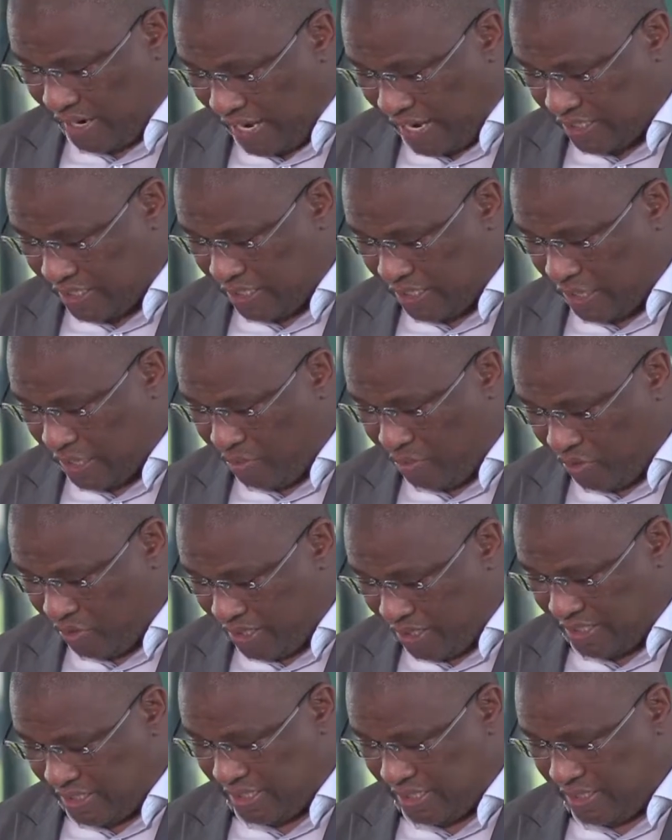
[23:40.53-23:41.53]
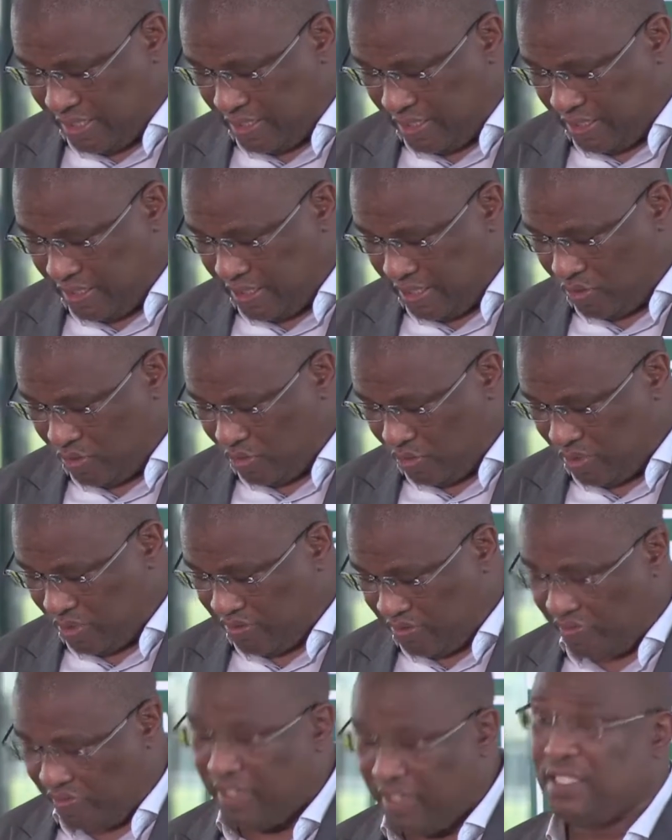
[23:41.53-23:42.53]
herd immunity to
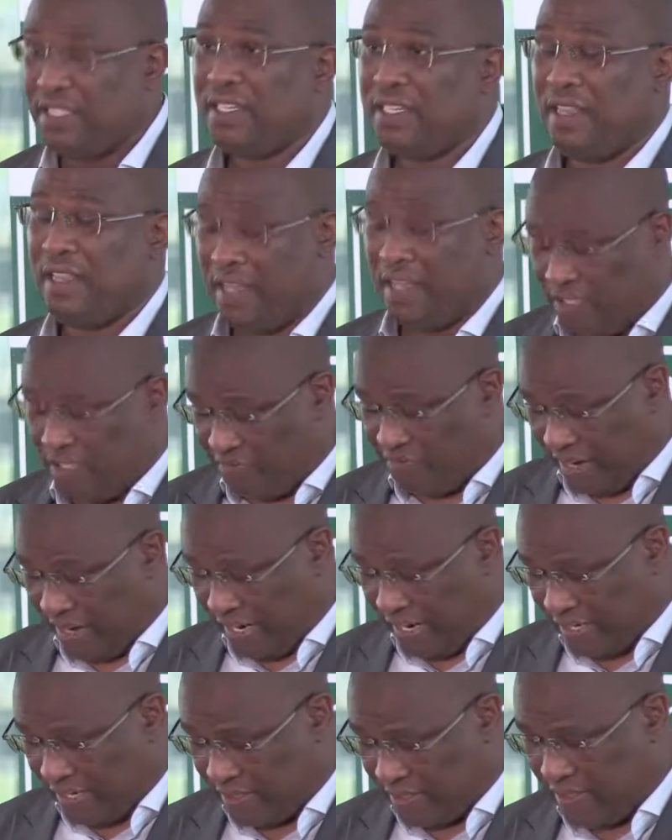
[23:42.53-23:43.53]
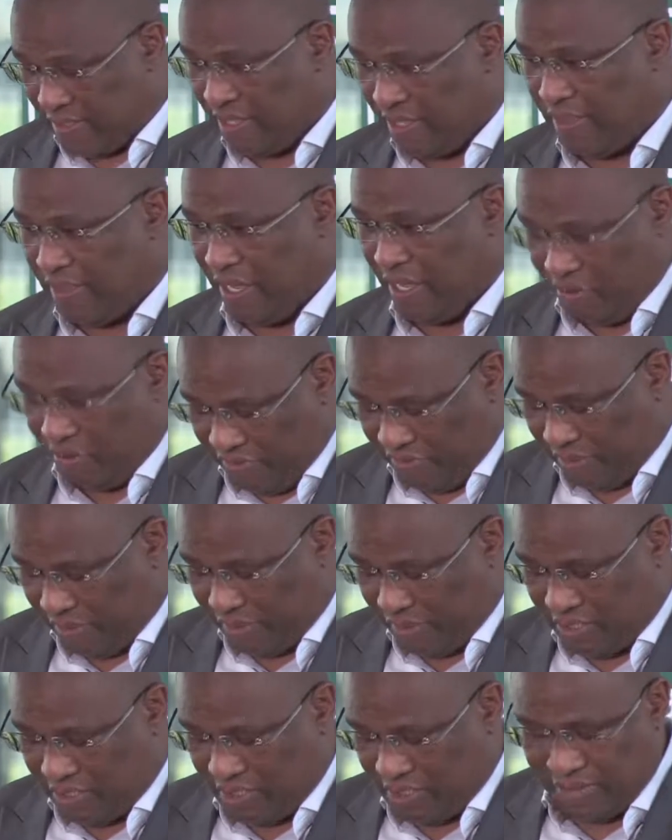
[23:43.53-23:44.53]
defeat this virus. Thank you very
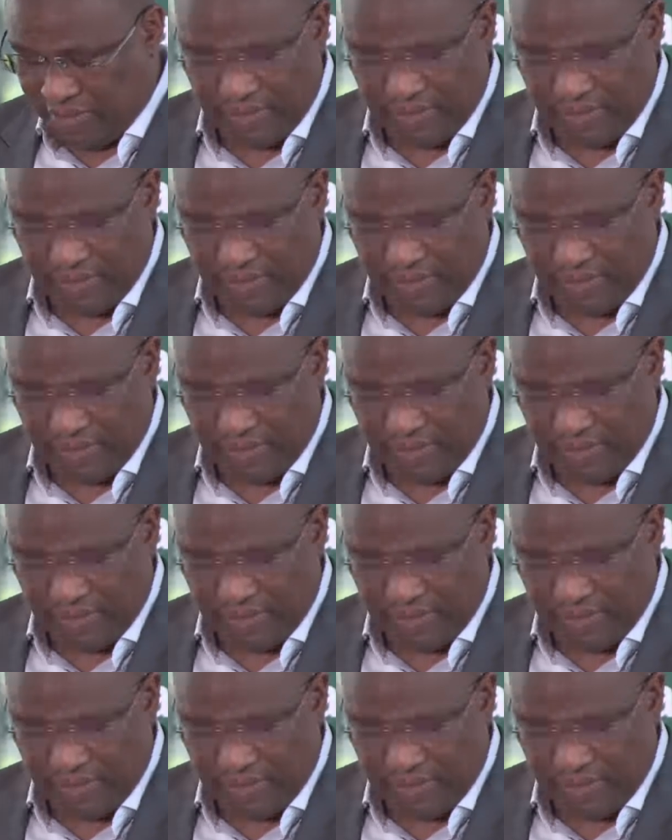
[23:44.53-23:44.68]
much.